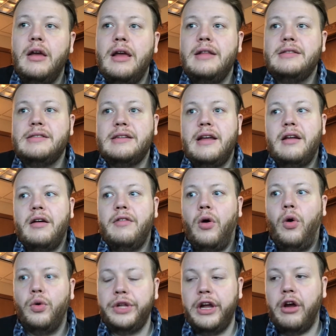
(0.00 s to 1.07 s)
instead of
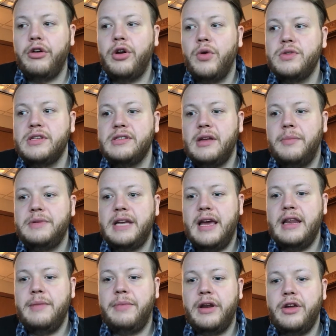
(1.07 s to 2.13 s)
holding our noses up to
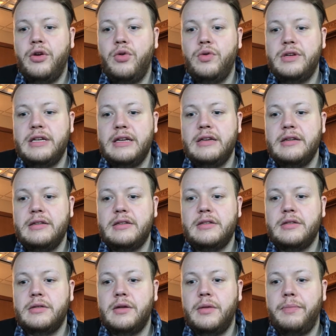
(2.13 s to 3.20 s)
anybody who
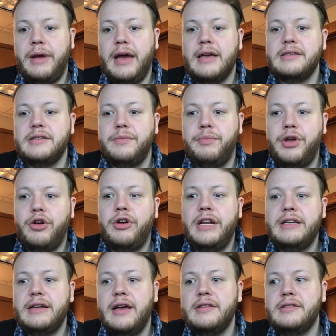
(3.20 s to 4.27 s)
didn't pass the
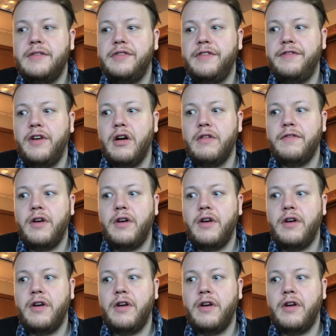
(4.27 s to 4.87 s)
purity test of the far,